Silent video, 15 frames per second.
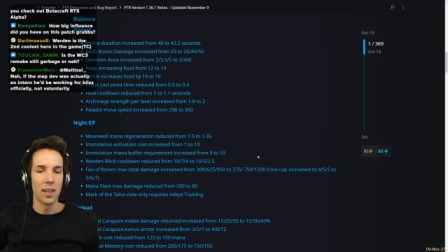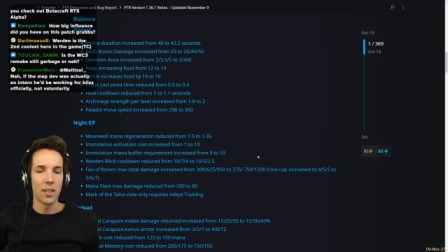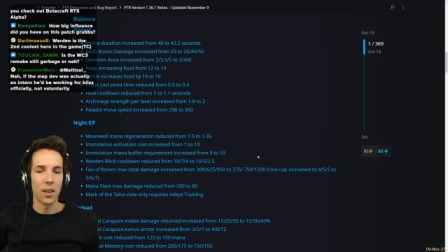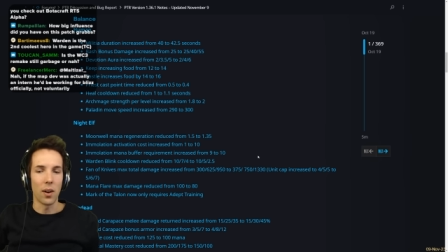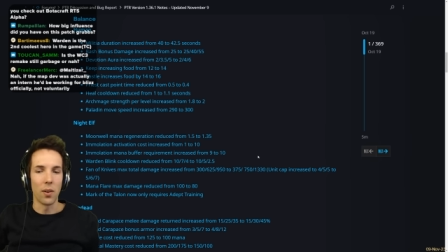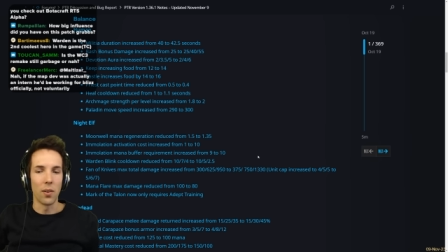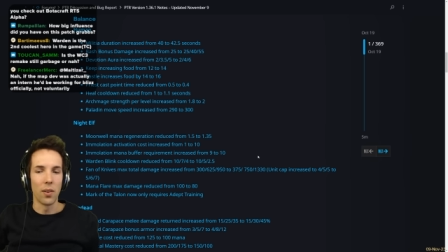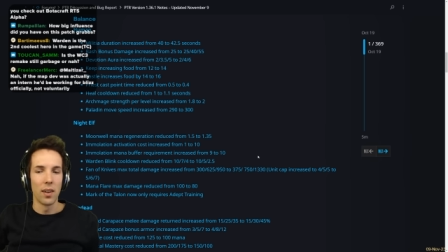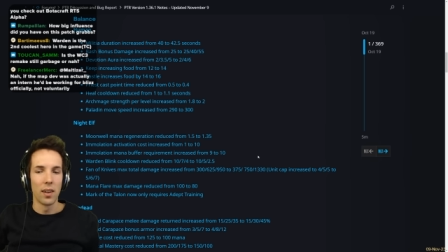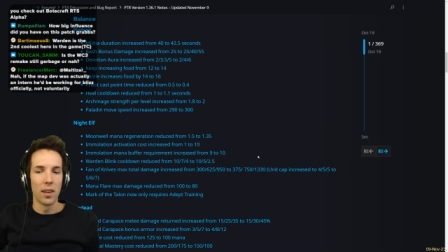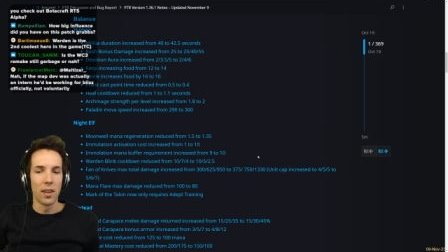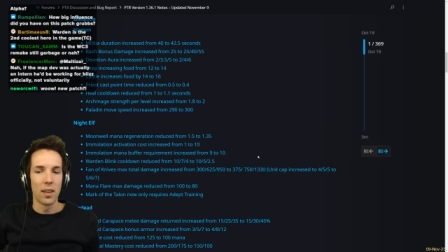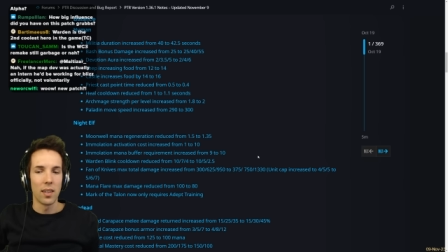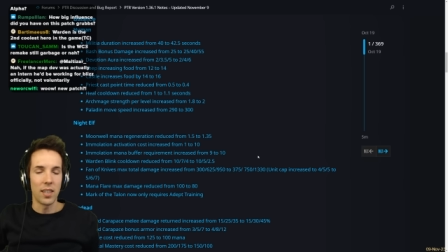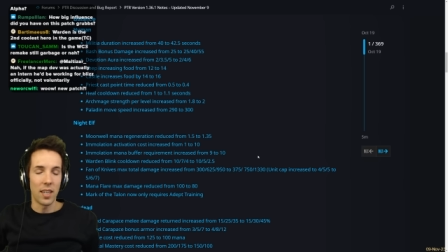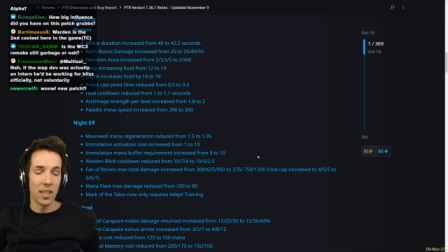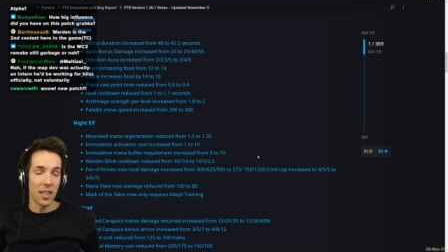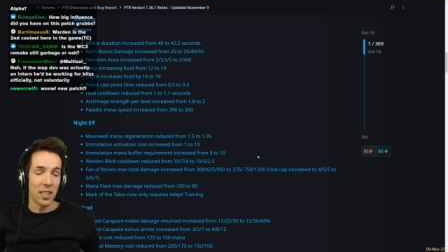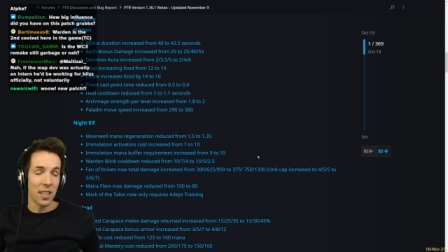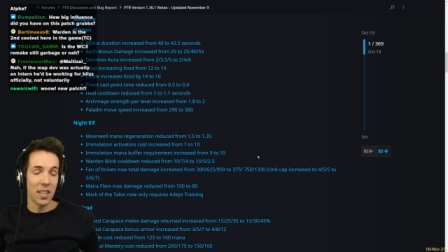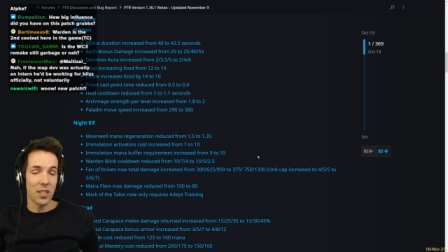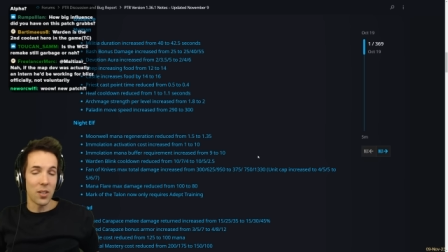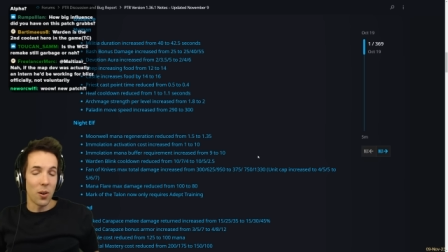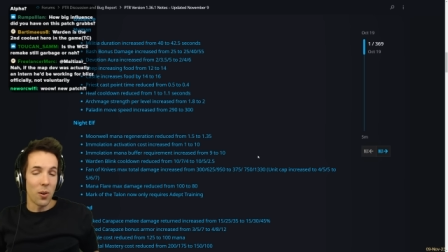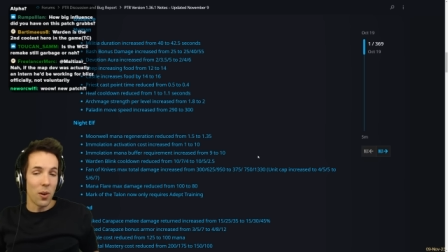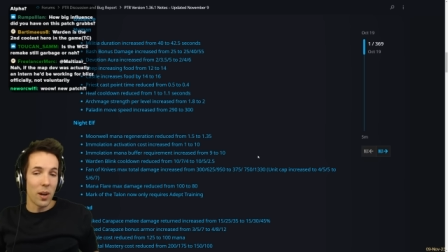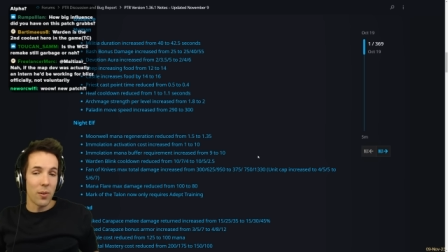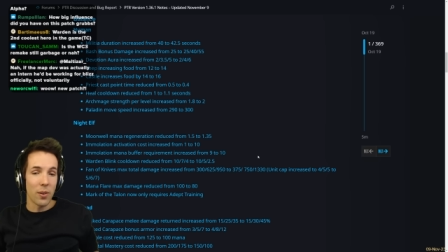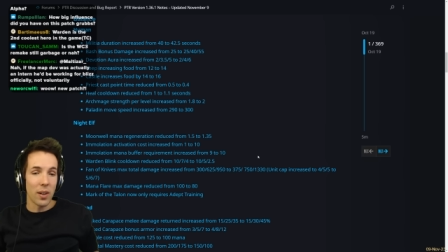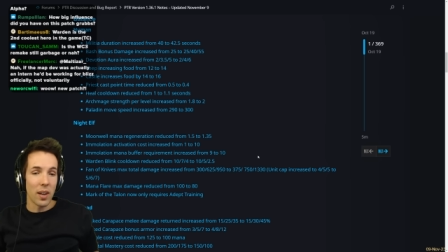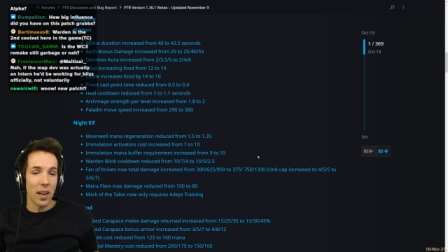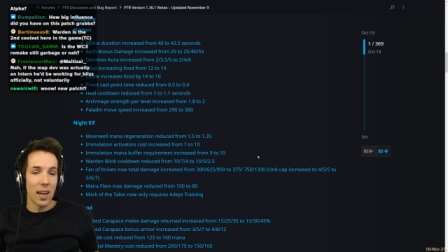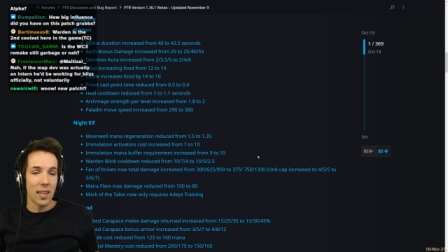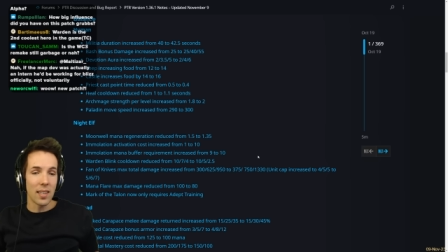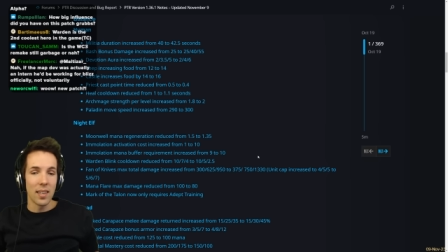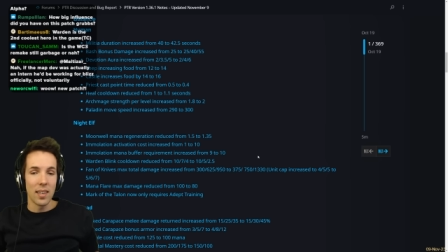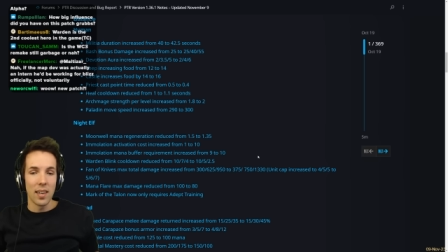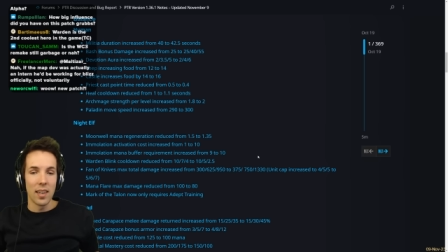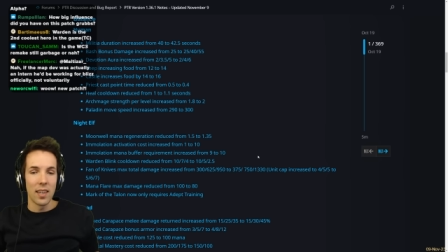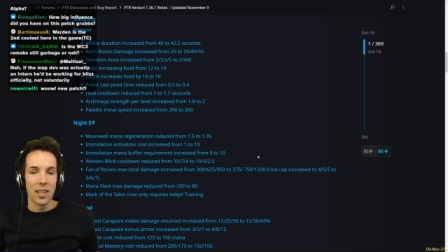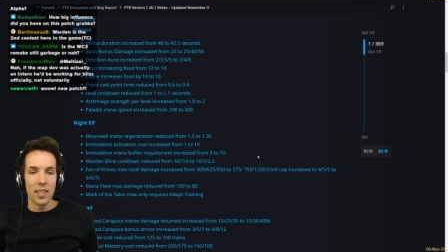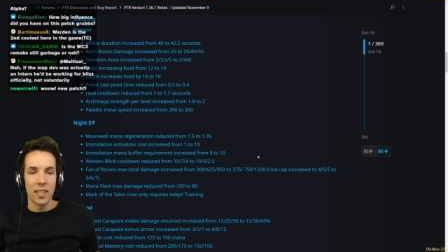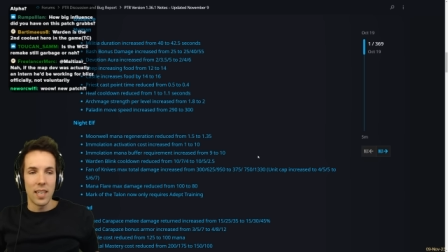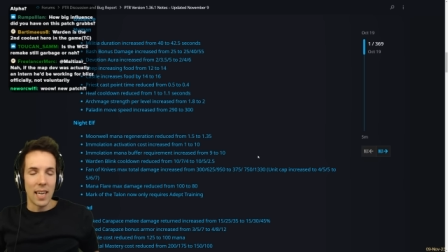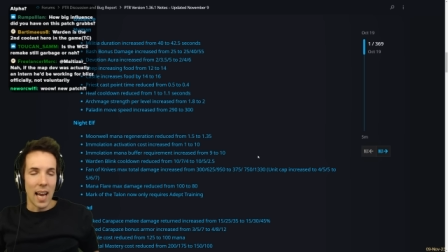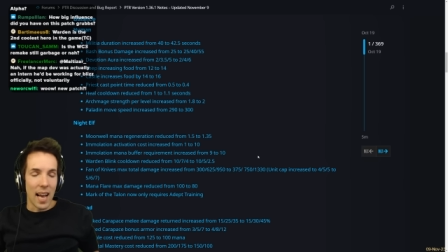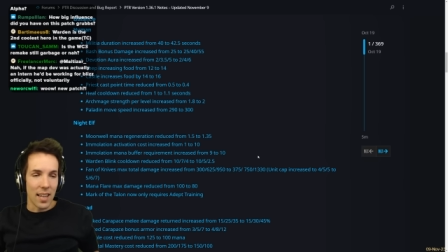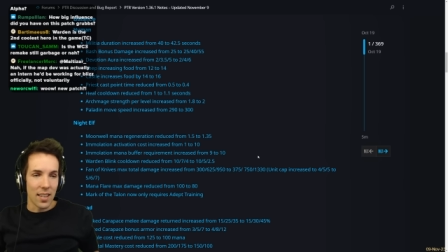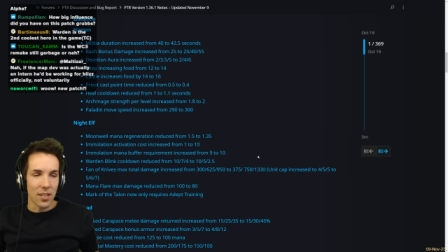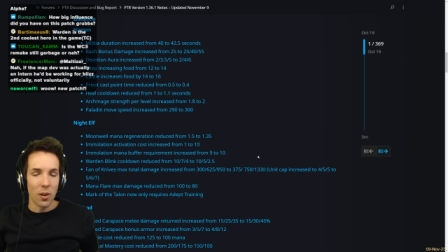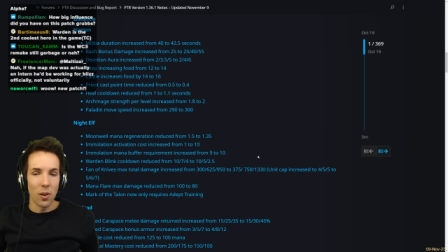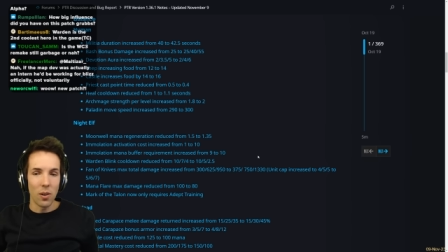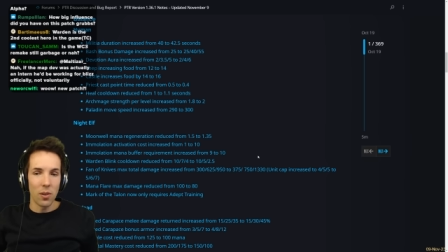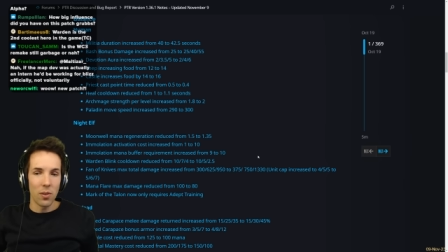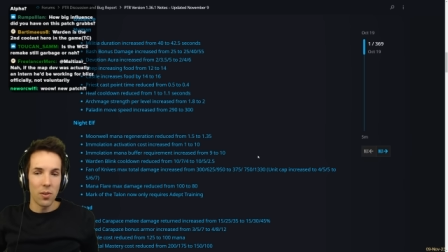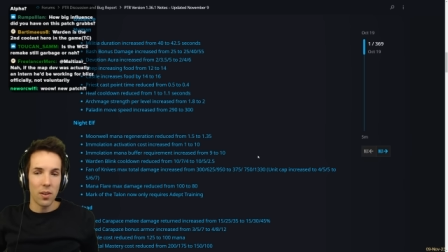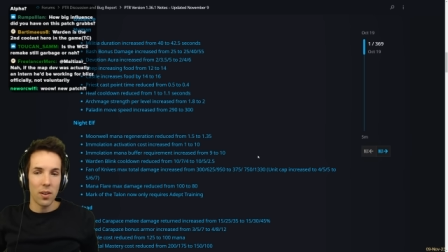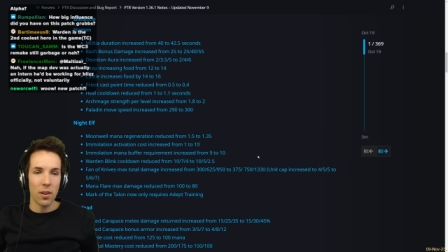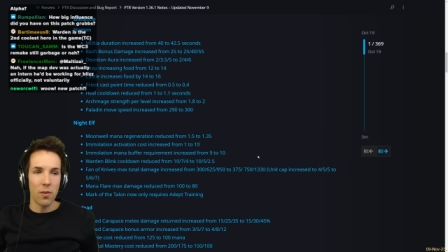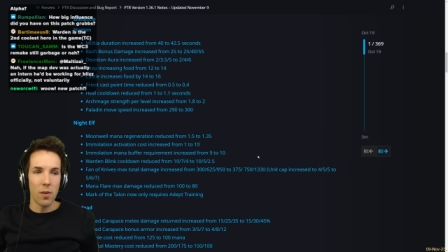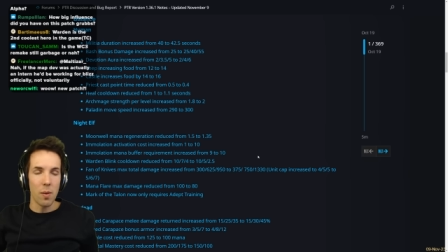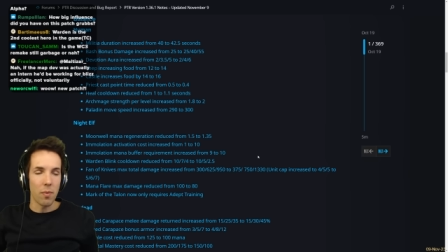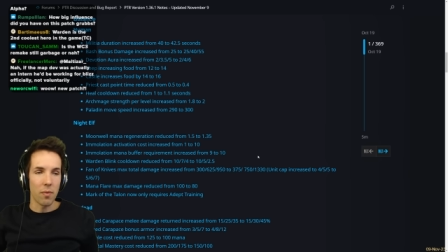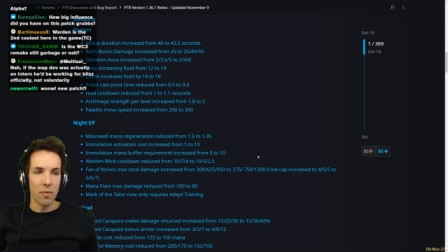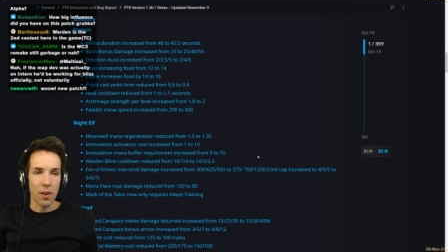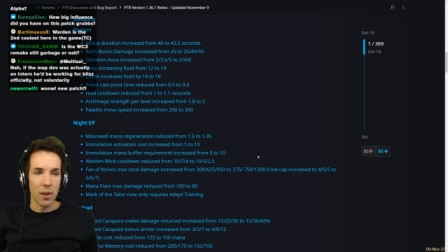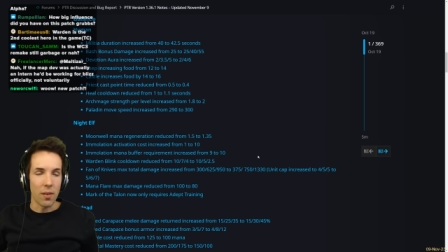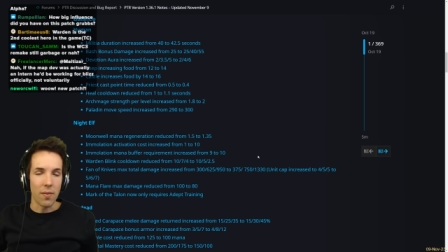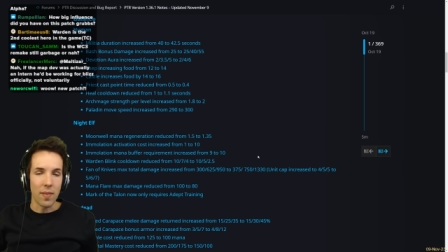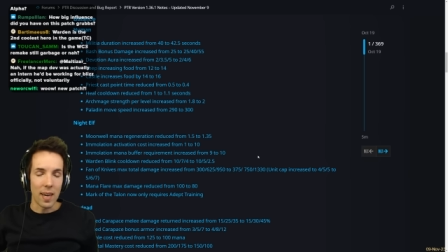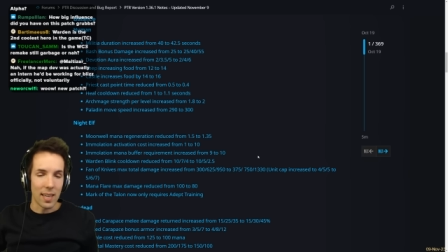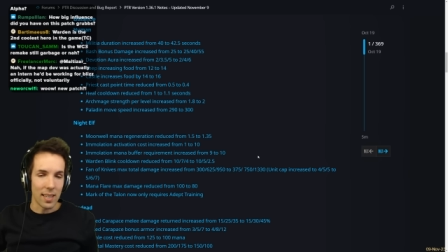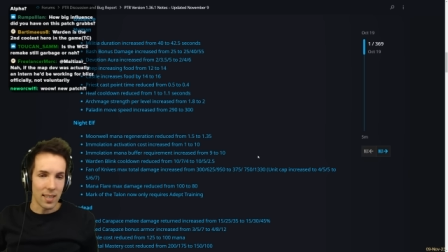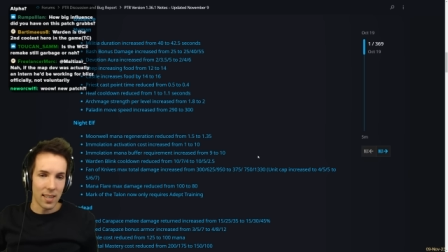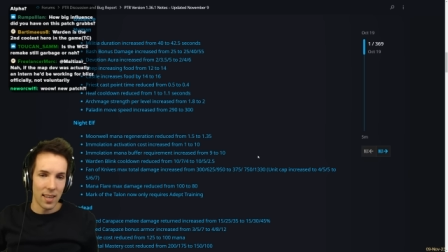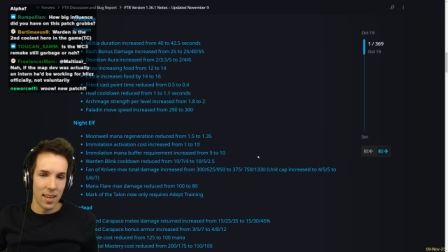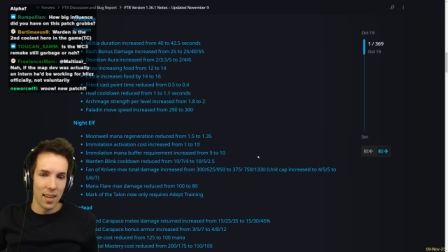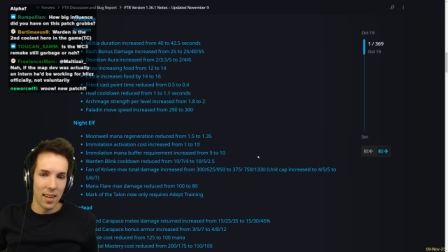So she does get solo heroed a lot. She can solo creep very fast.